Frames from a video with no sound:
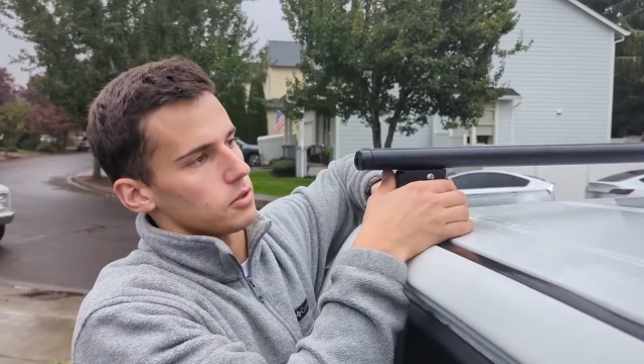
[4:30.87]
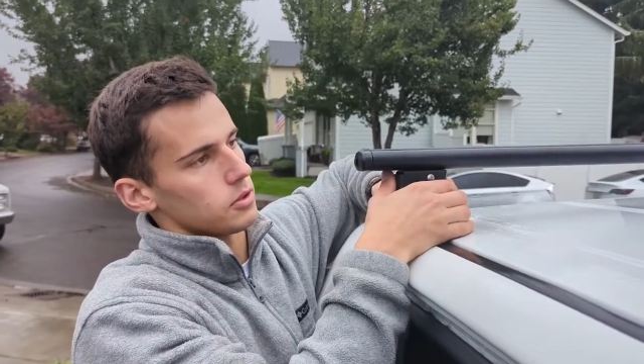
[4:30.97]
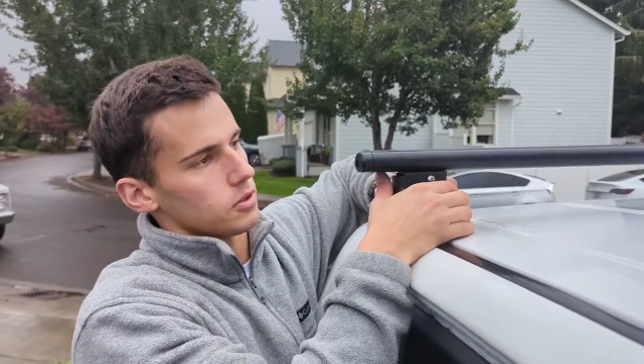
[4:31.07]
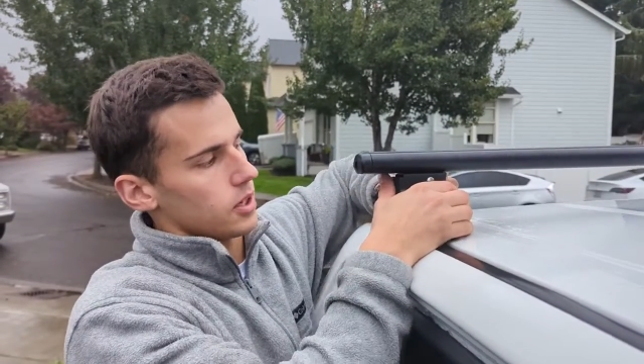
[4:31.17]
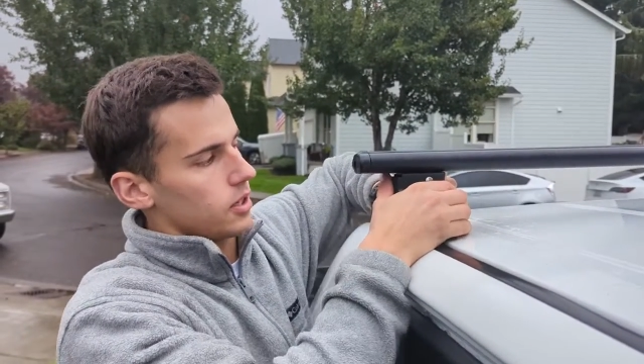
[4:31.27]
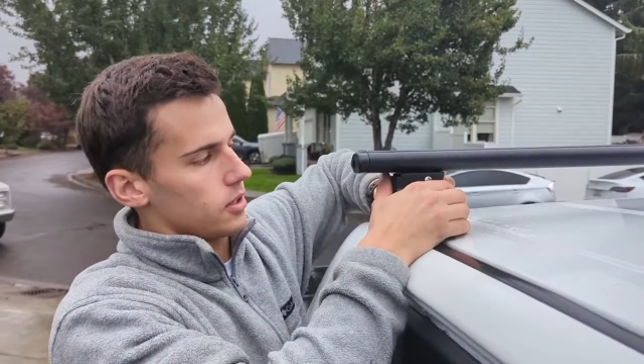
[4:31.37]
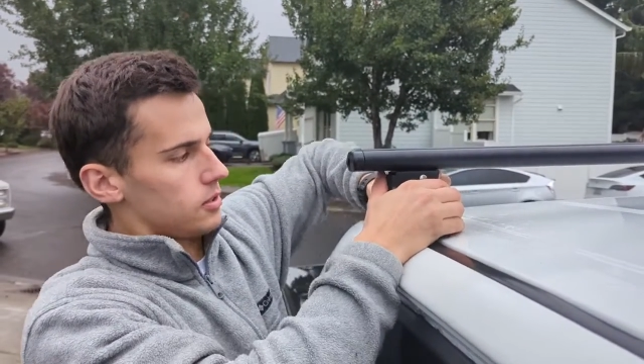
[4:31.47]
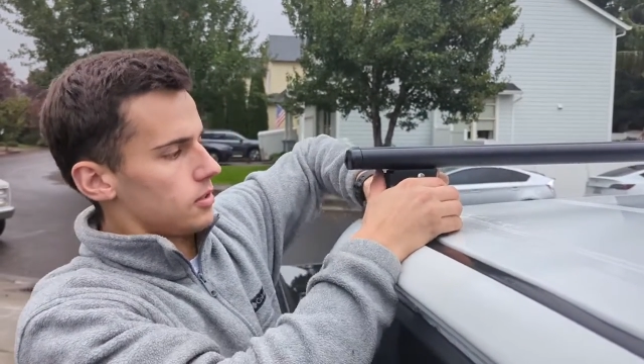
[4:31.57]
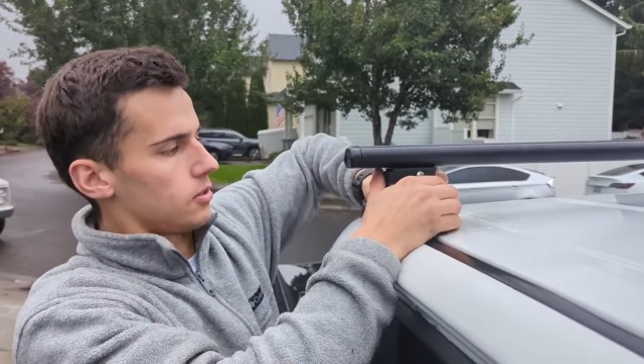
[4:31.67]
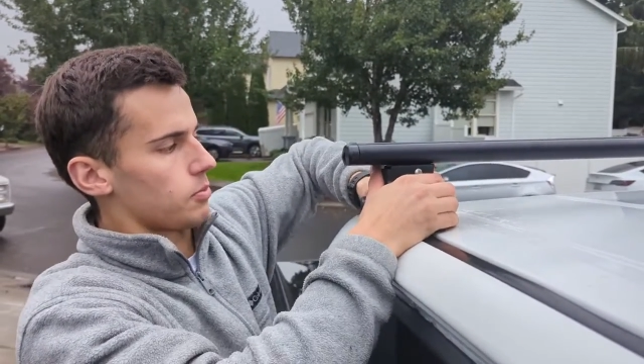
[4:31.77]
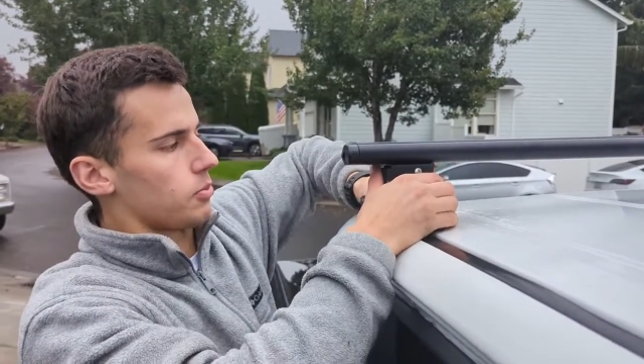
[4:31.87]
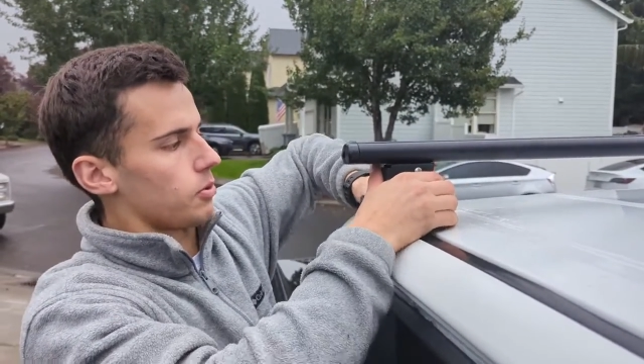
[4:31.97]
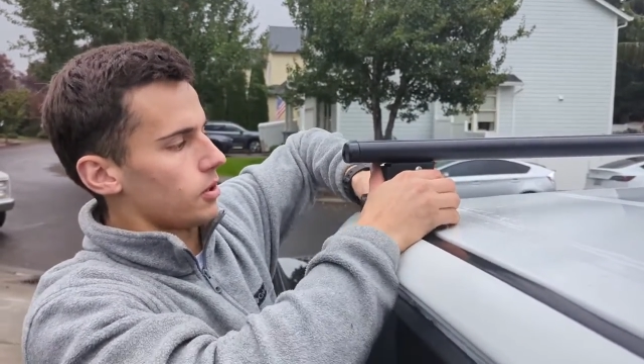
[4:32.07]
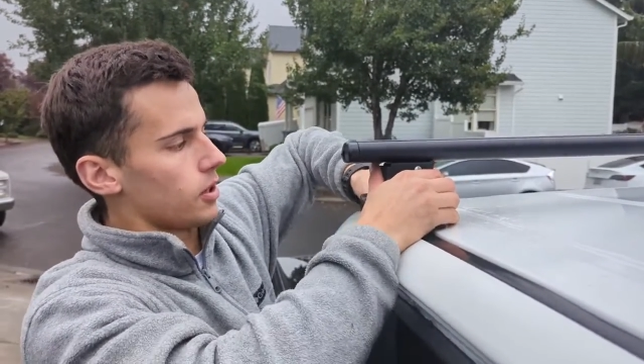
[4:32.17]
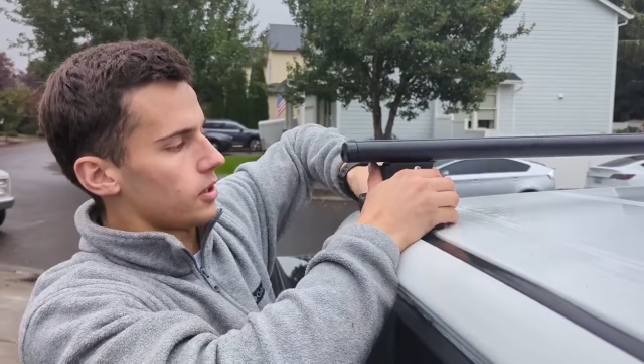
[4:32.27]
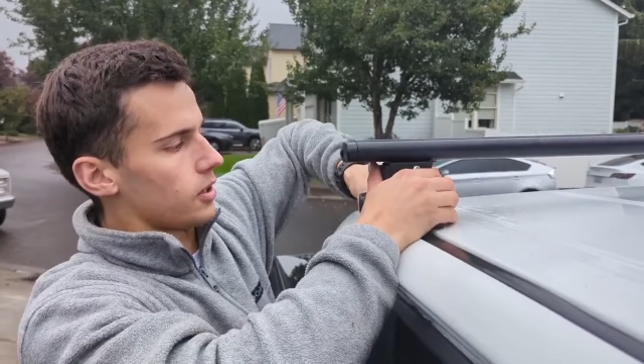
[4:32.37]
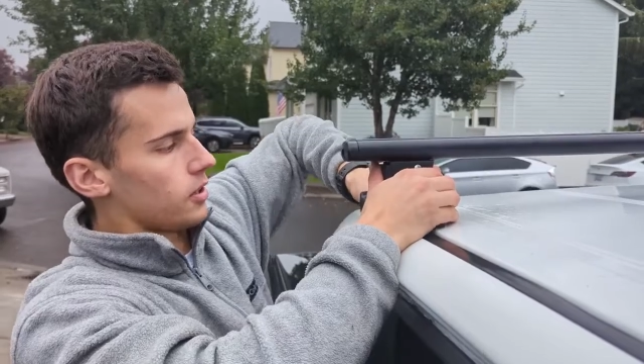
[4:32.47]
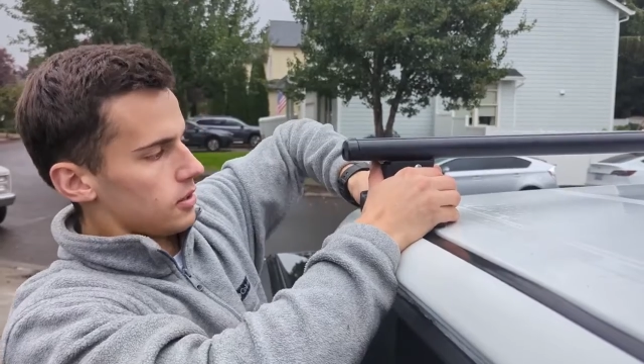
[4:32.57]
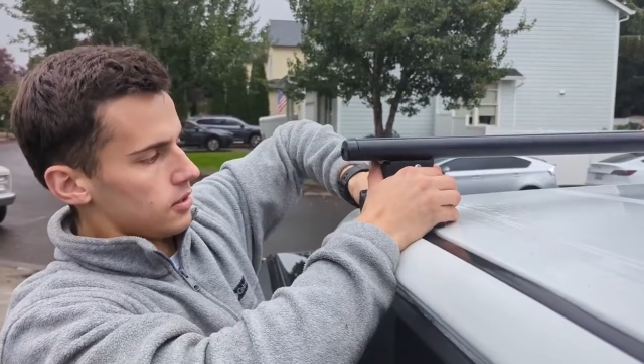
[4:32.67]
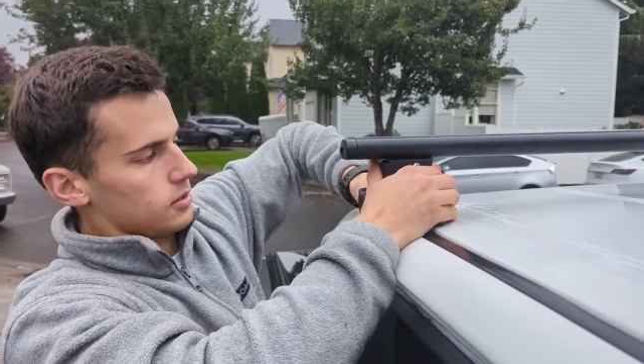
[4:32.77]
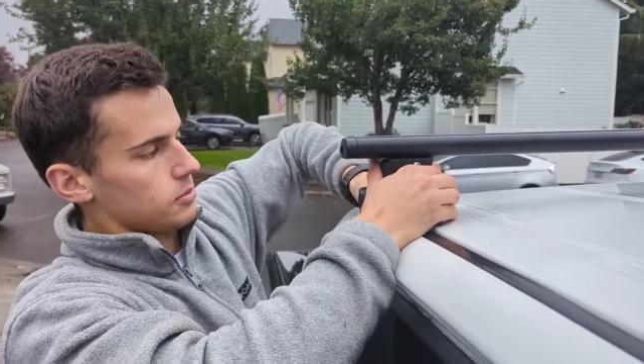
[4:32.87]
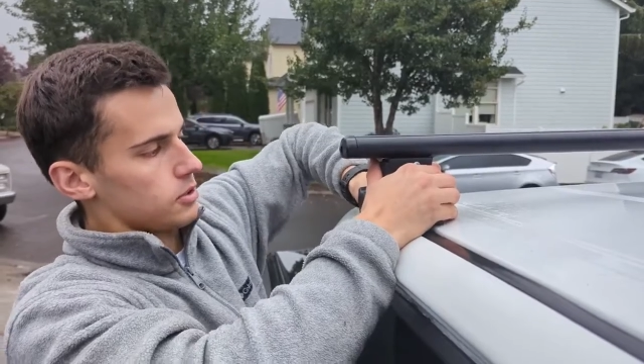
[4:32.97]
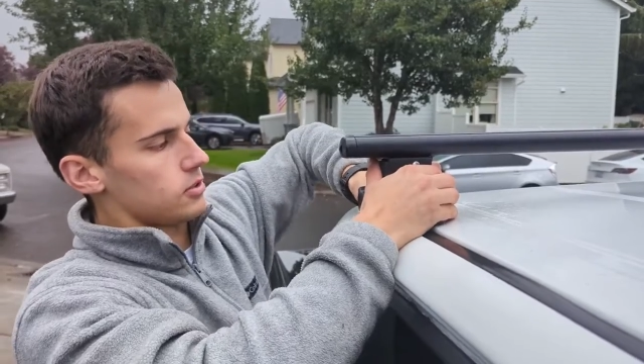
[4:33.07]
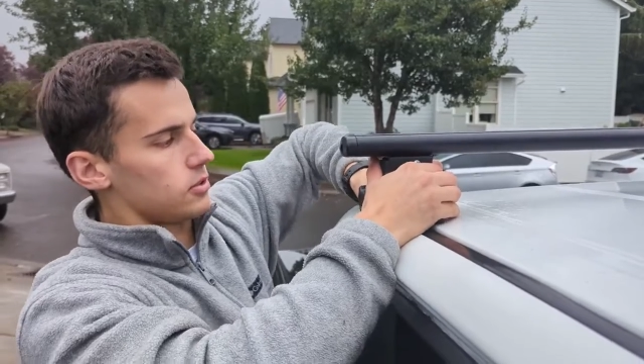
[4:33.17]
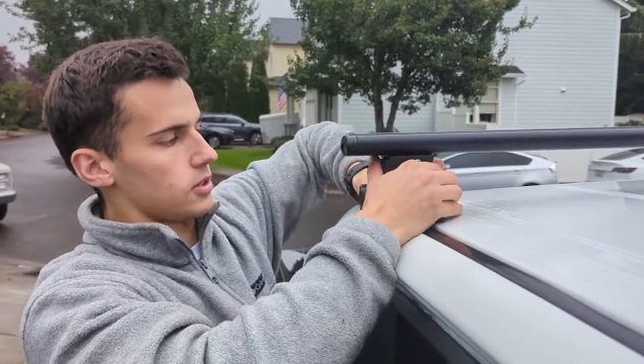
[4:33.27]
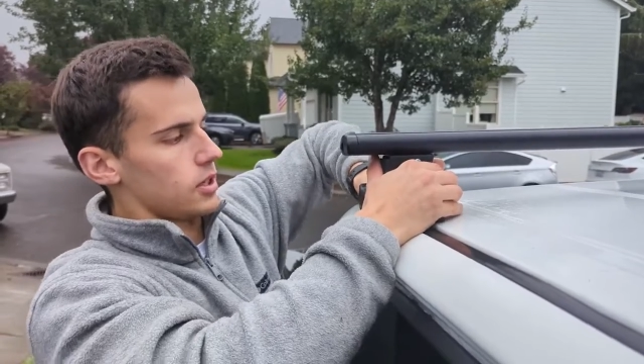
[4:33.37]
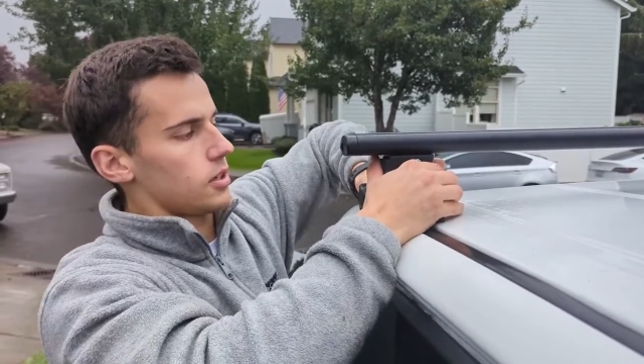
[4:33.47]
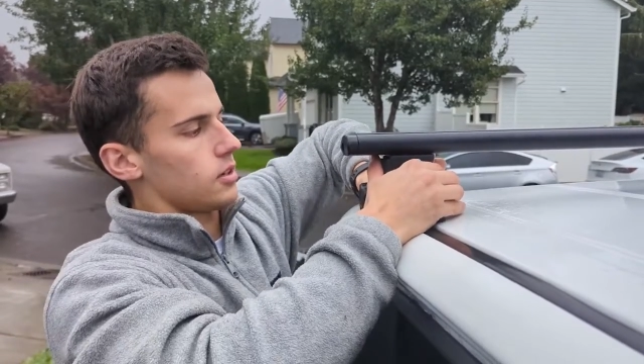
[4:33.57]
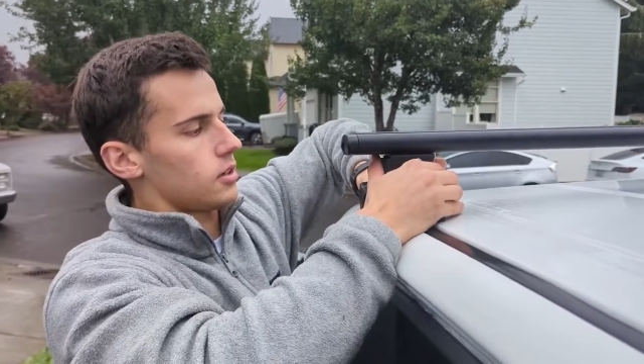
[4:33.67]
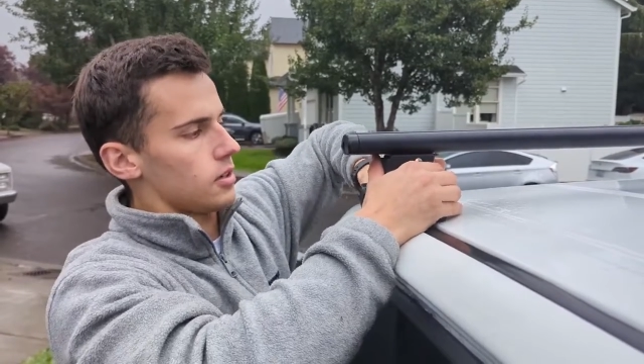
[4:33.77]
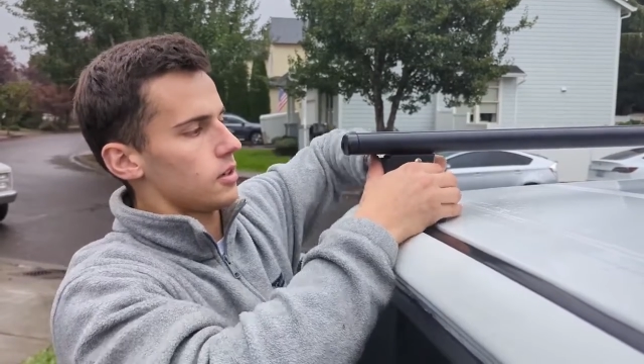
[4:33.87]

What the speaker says: with your hands, or pull on it as much as you can,